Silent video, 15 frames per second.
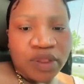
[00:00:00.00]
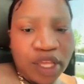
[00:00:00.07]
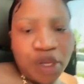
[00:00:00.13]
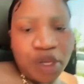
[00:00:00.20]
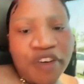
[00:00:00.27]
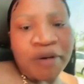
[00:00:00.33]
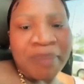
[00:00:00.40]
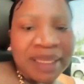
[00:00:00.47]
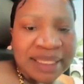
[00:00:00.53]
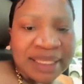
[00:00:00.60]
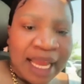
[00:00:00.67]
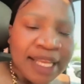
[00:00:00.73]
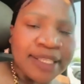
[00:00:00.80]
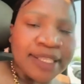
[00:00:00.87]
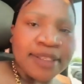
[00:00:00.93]
thank you very much,
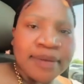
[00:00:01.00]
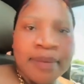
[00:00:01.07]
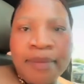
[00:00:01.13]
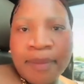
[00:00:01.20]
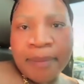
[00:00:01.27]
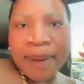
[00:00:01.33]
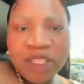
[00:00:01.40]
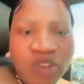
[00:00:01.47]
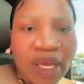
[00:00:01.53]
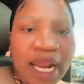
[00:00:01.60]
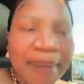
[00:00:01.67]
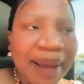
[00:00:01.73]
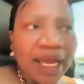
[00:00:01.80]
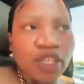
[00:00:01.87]
guys. But I don't